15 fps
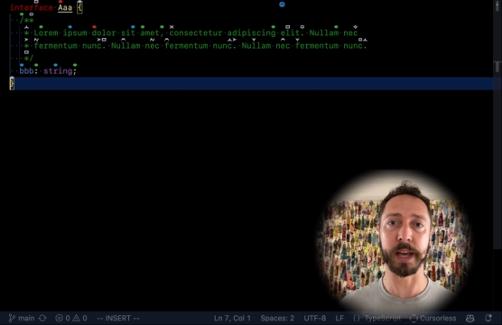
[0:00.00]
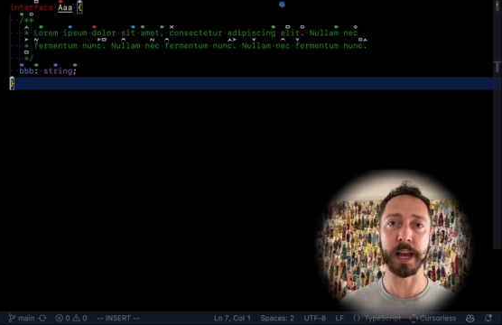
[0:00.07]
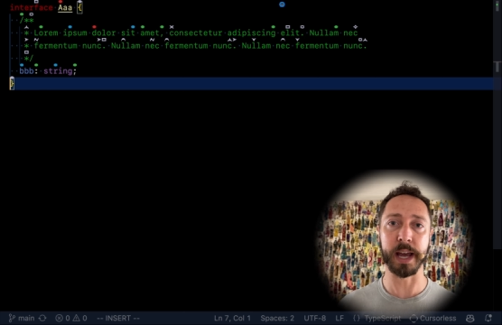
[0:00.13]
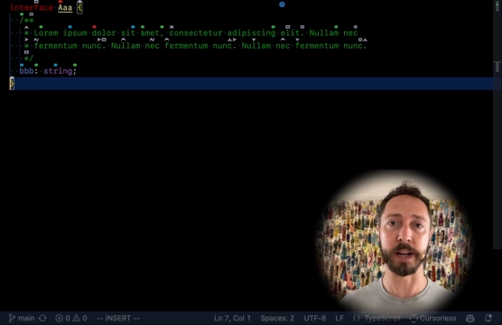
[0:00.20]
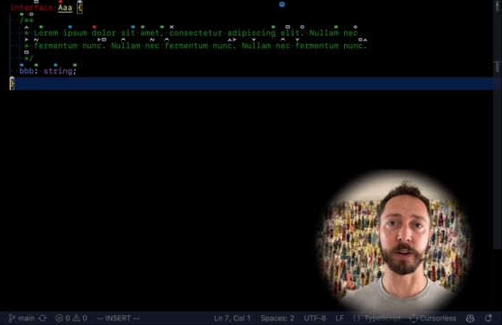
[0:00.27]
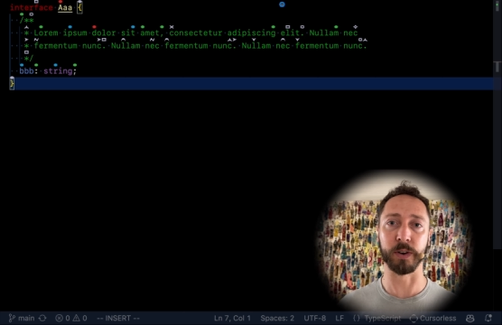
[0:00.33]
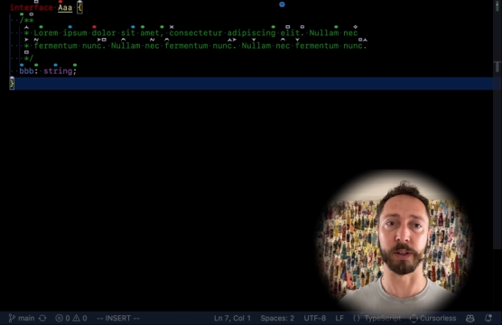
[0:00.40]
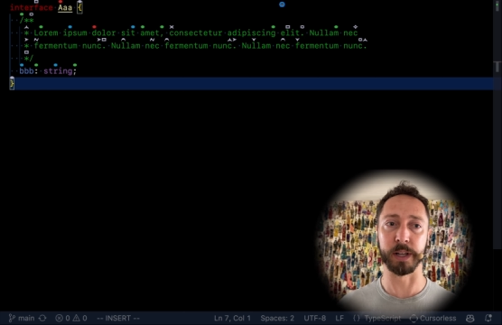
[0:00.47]
a
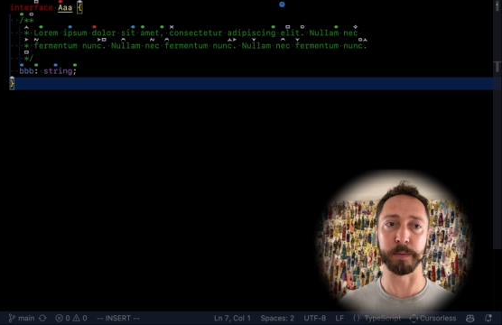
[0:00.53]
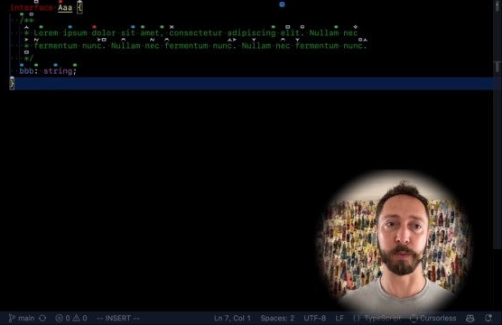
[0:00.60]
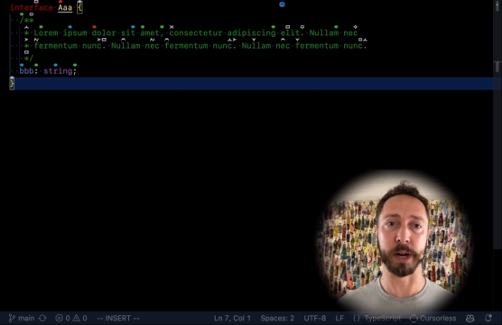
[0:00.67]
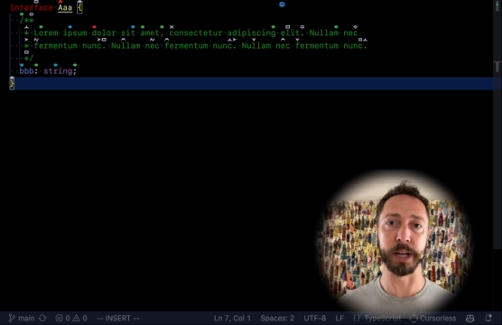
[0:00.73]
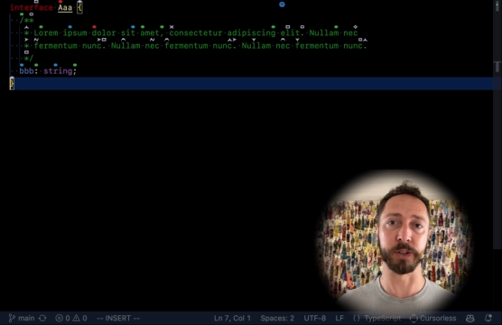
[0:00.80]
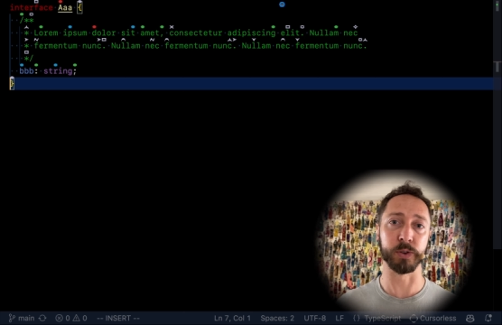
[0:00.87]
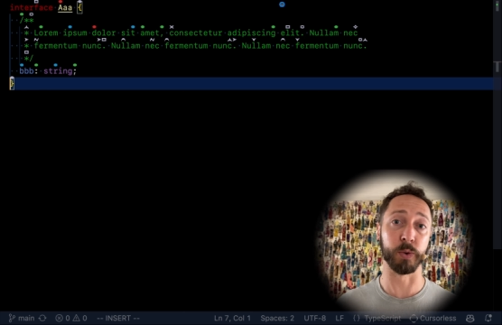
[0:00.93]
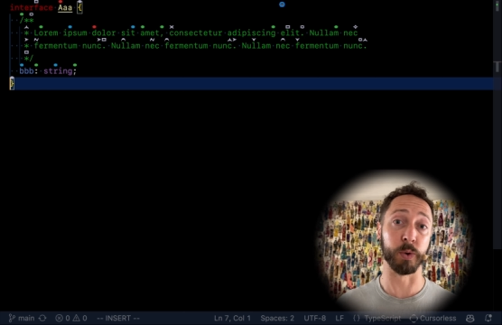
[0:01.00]
curly
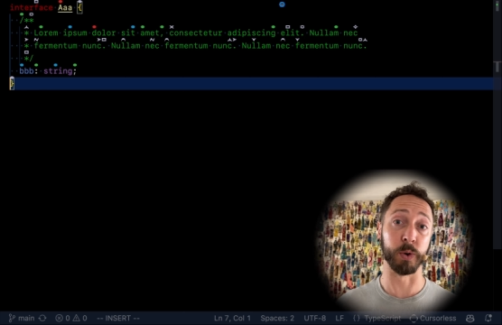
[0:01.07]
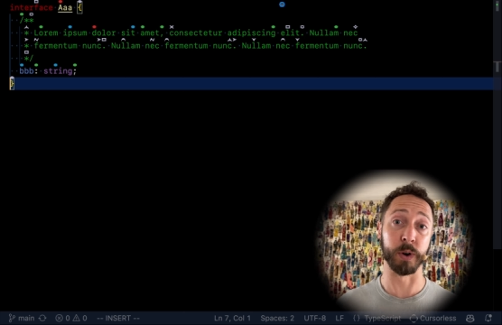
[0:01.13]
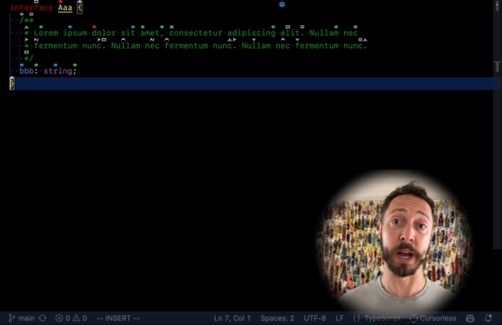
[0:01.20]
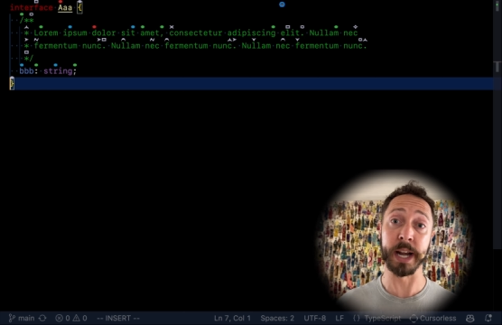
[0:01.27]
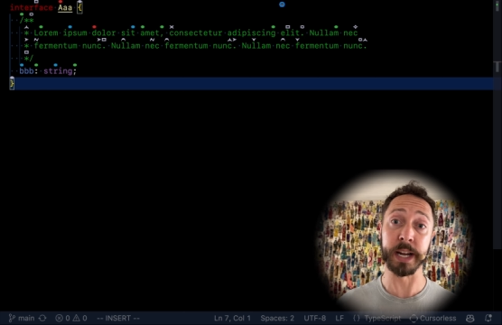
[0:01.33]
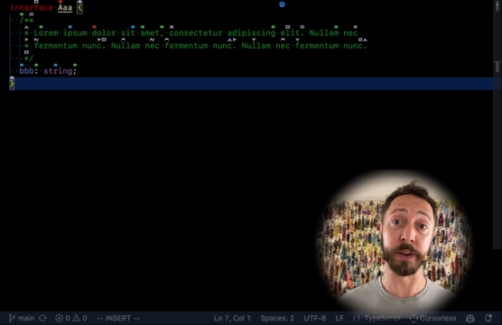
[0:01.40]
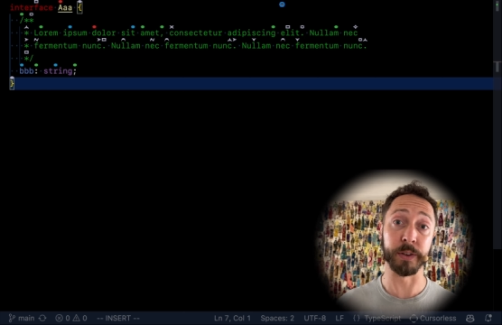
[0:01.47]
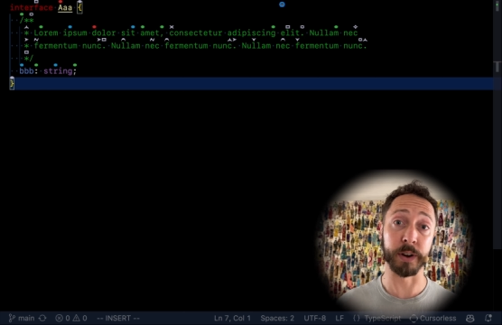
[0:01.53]
brace or
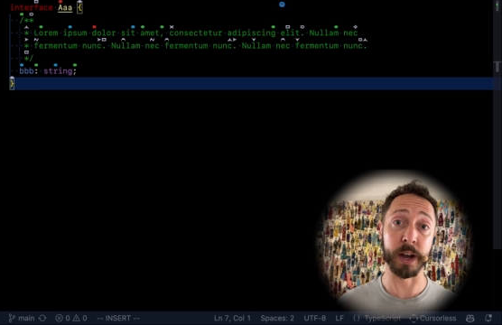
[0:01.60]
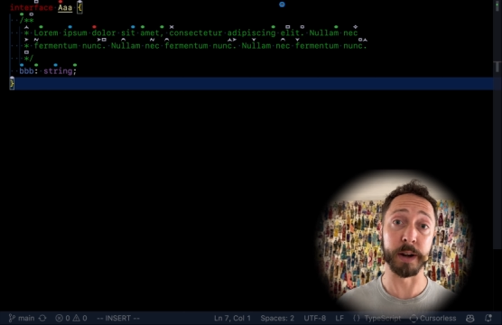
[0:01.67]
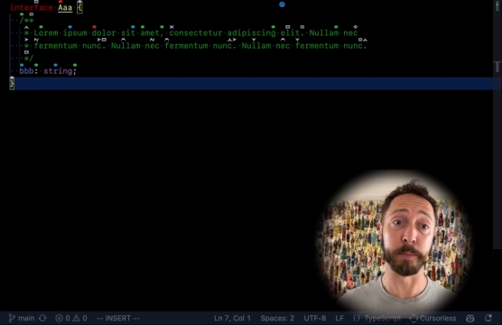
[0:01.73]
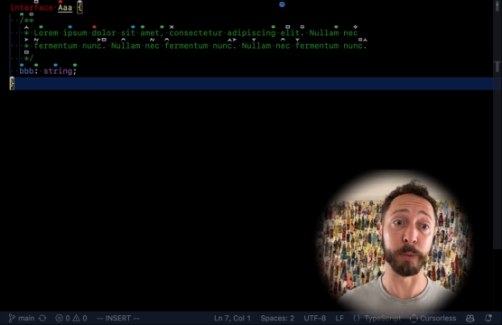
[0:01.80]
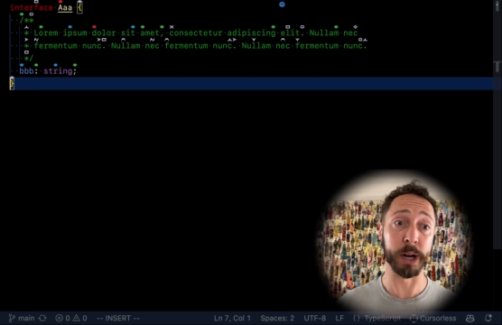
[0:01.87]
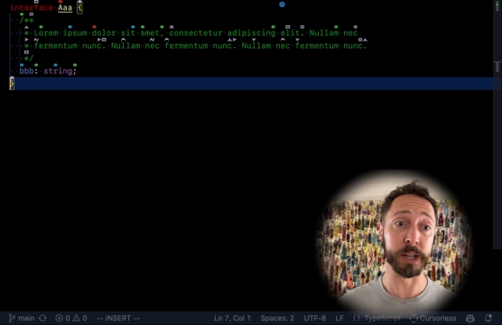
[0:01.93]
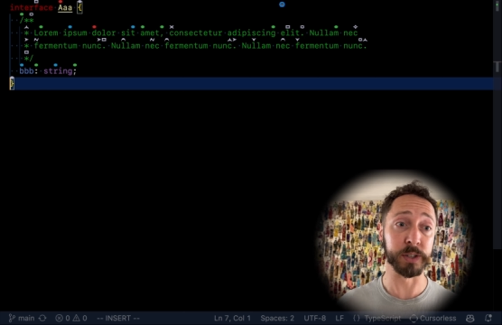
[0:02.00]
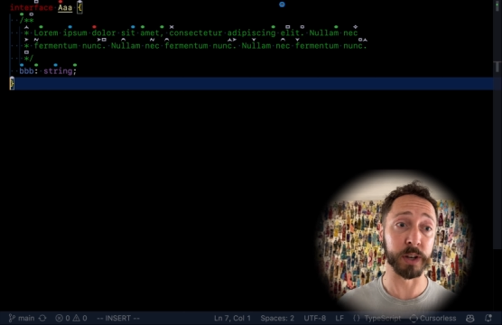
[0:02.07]
any other kind of
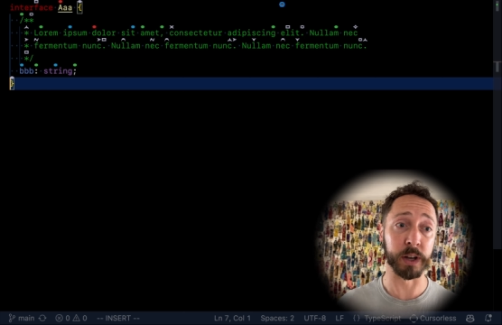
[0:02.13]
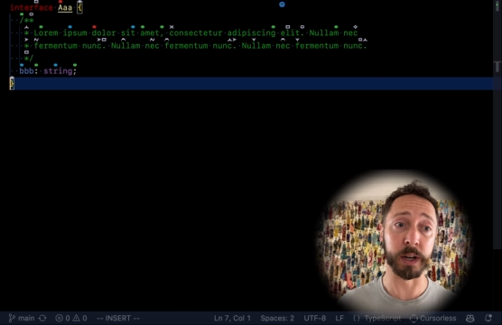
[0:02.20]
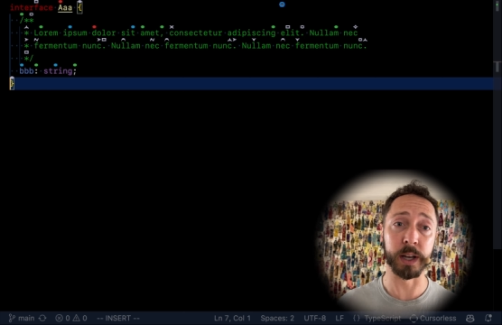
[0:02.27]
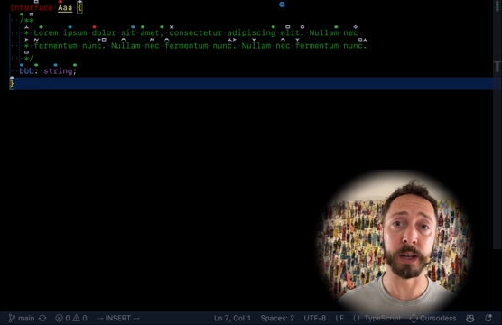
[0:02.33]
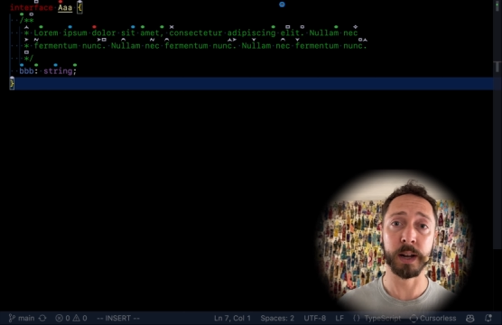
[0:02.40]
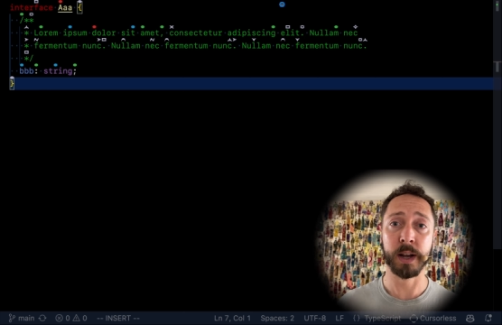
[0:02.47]
brace on it.